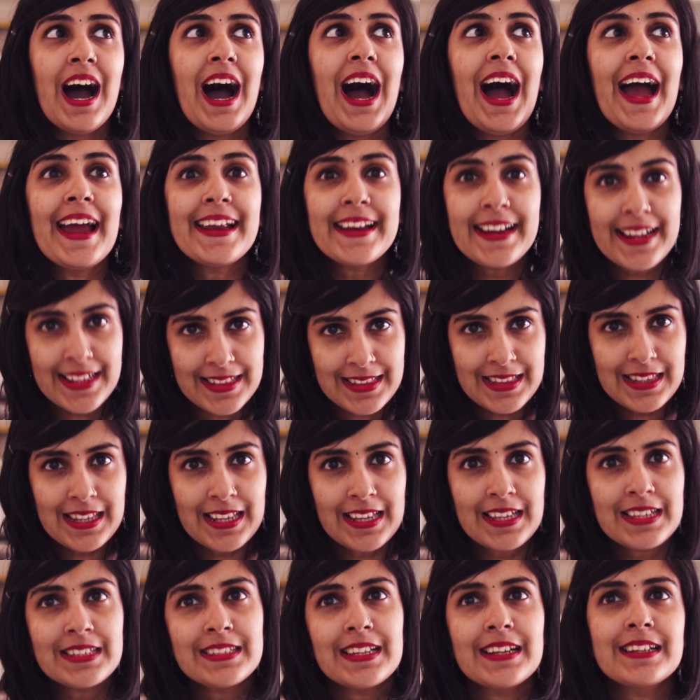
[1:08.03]
I did
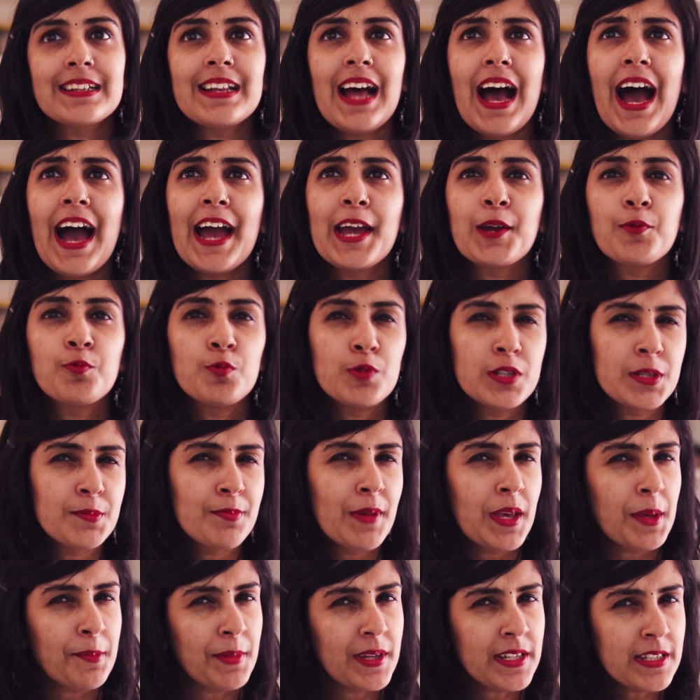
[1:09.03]
think that I would
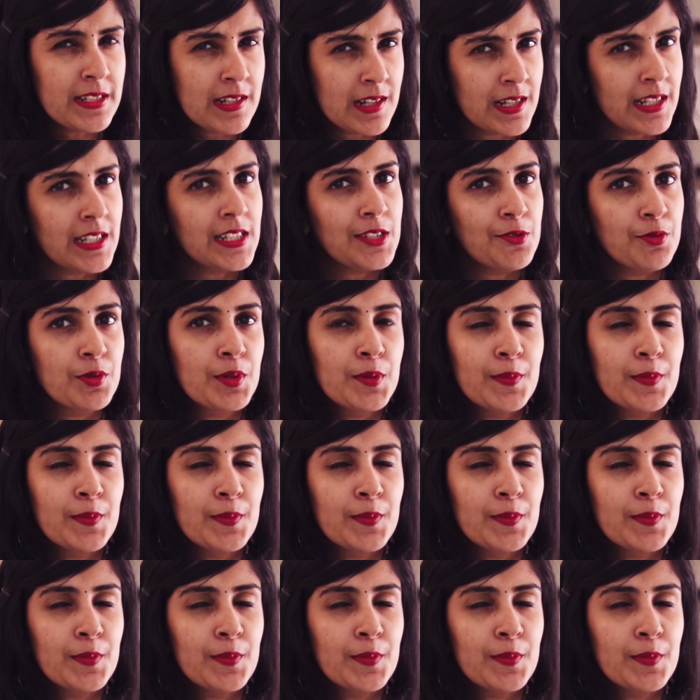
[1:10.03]
maybe turn into